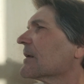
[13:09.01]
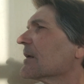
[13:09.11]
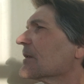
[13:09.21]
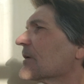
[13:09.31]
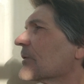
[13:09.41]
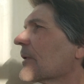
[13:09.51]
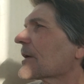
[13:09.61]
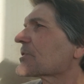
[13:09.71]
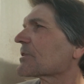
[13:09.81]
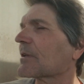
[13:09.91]
in the
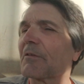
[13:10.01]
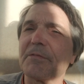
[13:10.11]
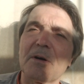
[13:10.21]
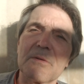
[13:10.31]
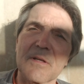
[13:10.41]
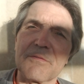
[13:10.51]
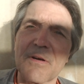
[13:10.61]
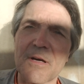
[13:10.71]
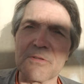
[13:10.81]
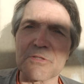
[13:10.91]
direction the founding
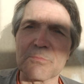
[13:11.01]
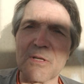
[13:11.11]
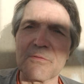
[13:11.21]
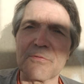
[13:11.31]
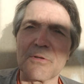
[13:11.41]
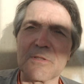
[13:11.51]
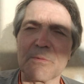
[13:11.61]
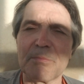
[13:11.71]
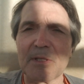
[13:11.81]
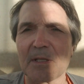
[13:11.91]
fathers meant for it to
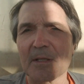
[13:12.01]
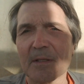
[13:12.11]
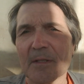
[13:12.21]
be.